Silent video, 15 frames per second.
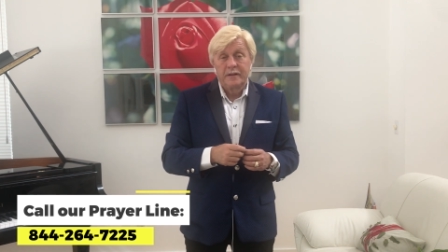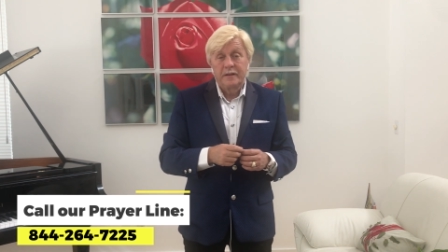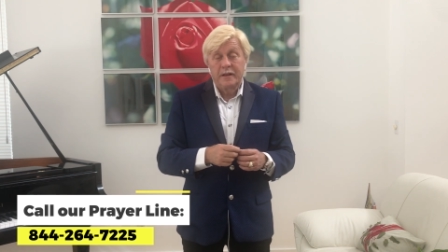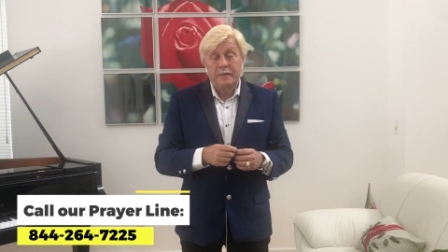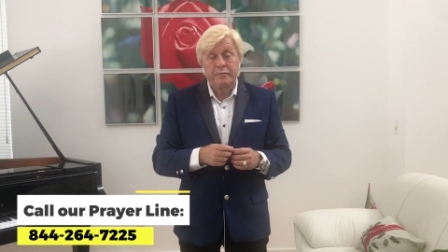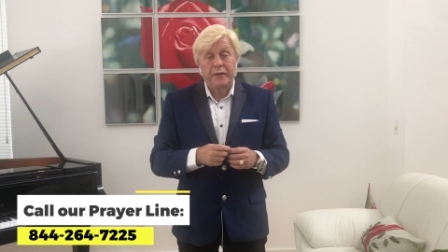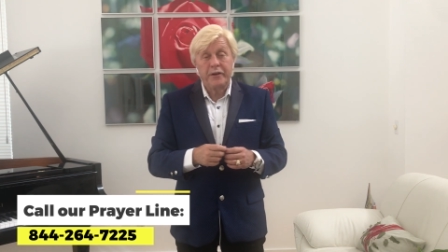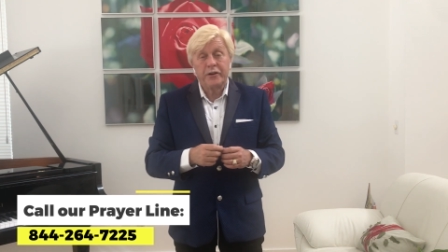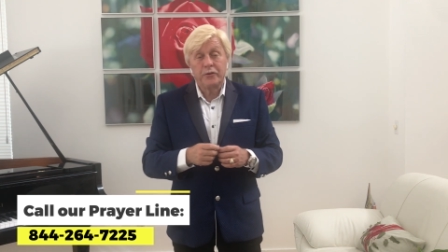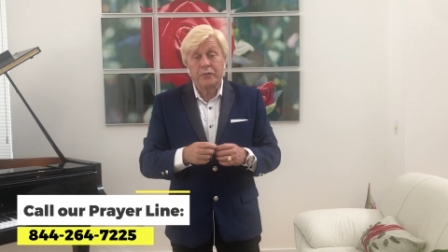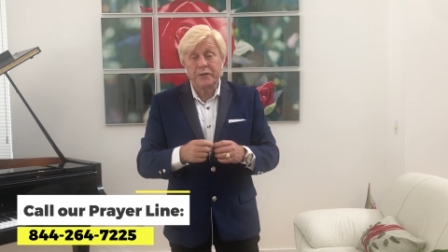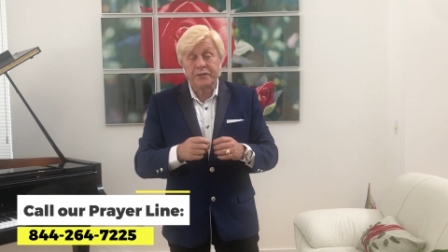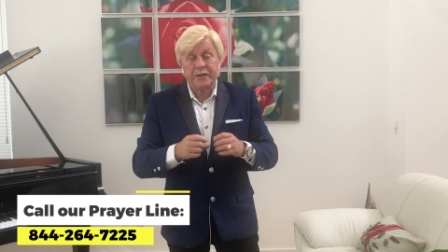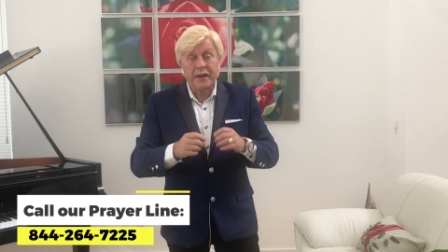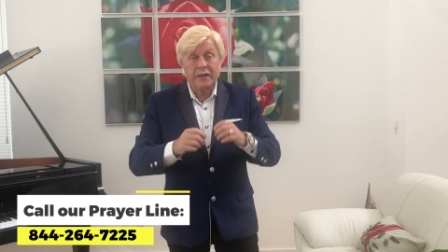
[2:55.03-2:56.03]
and Peter
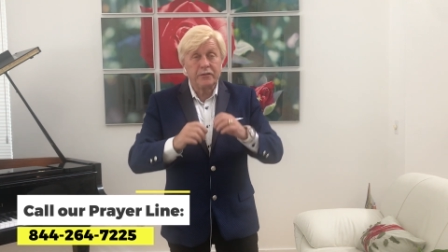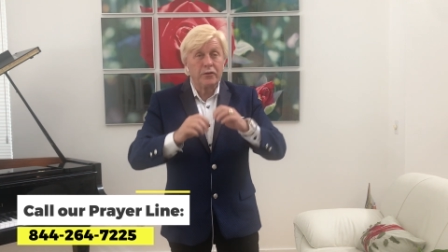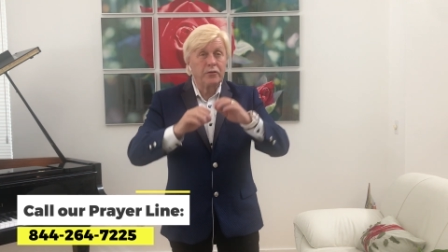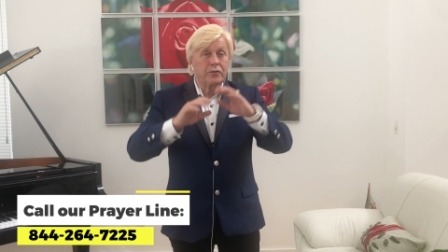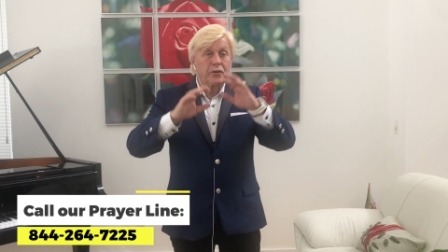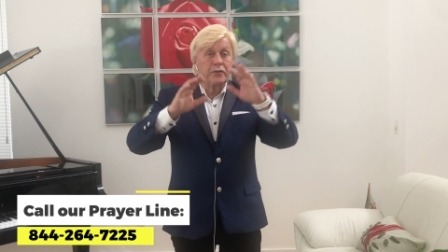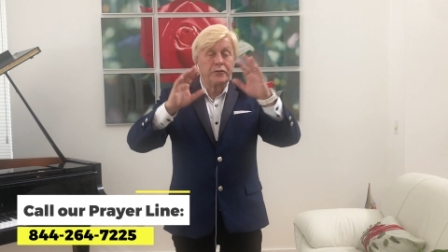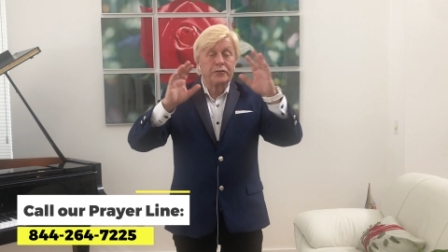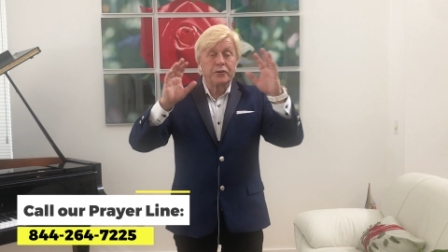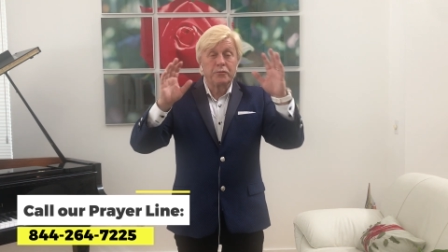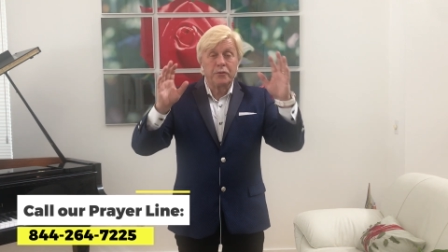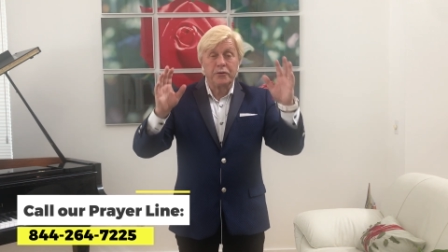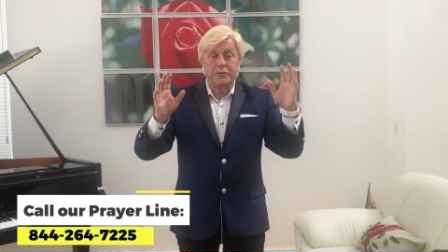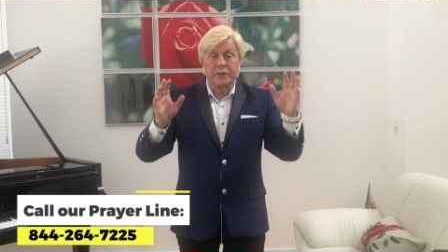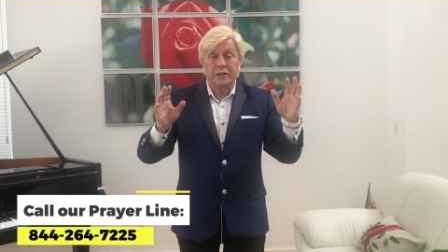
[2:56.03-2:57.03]
was saying, don't go to
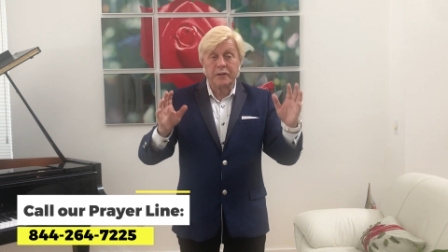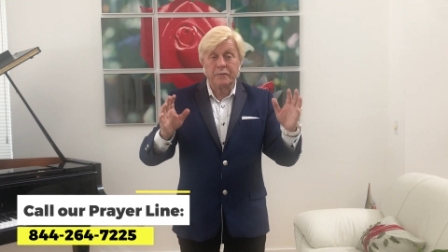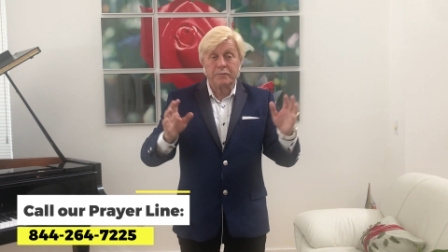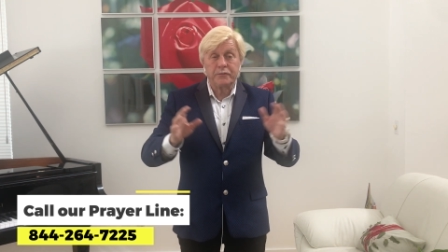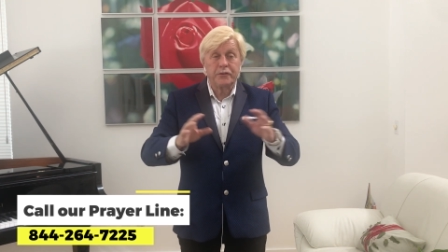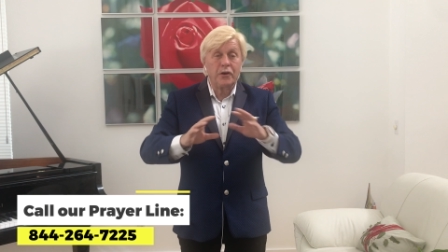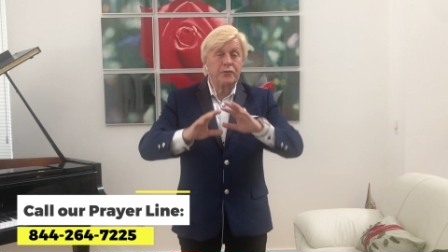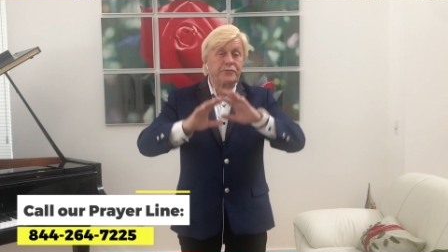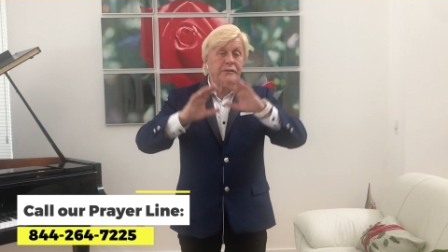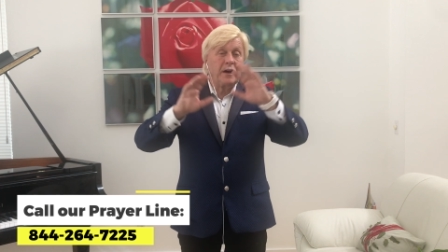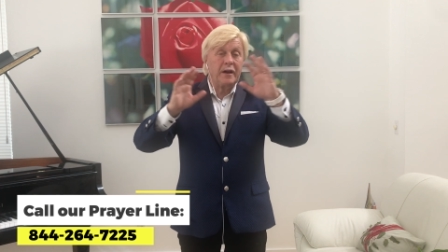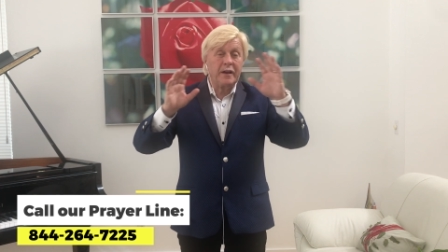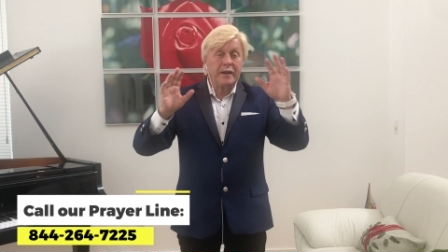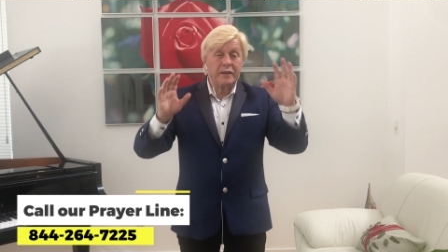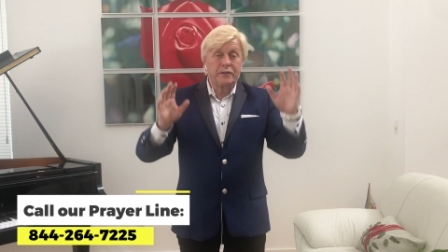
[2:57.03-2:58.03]
Jerusalem, don't
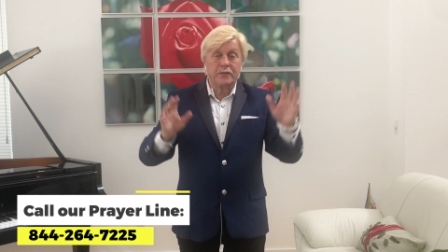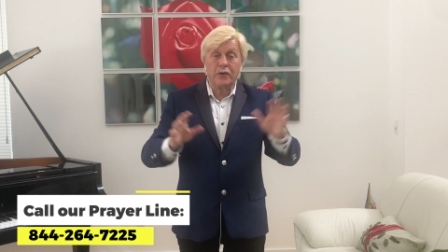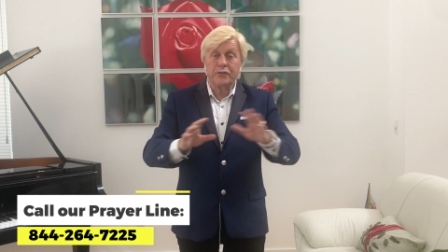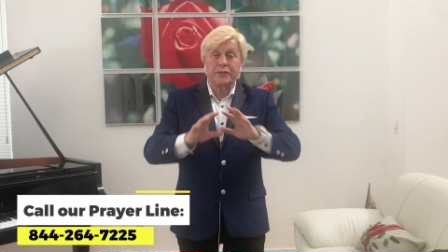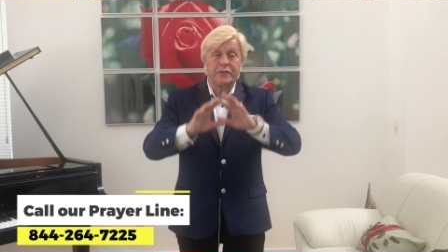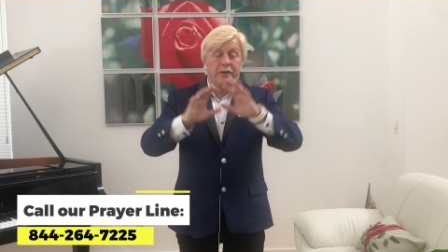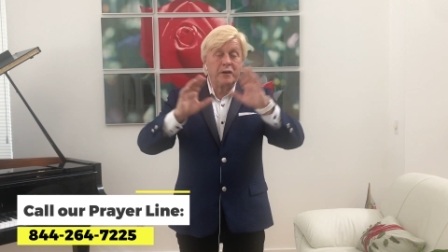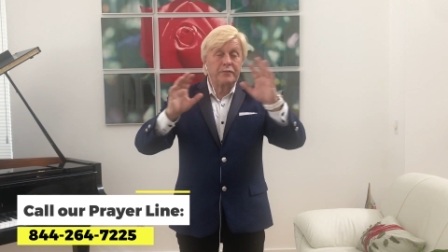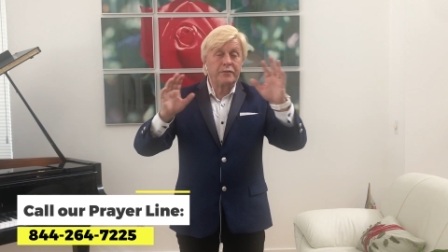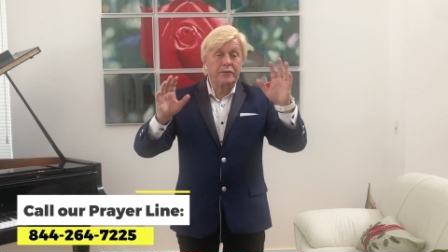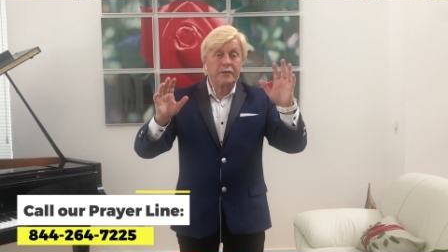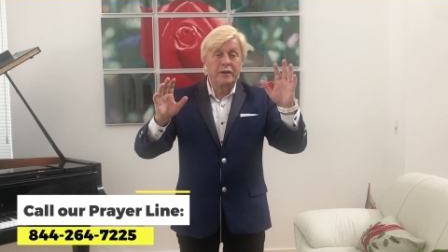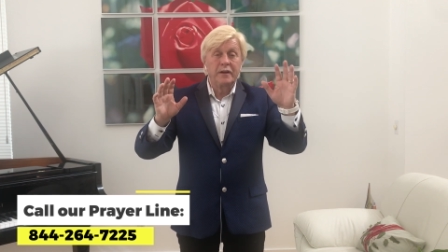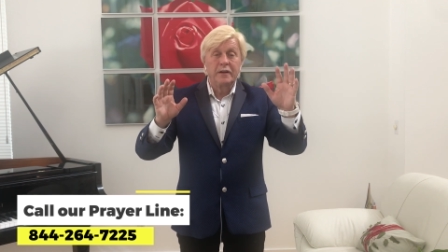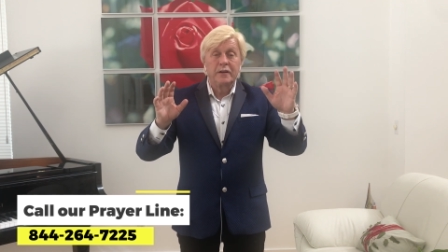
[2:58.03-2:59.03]
die, don't suffer,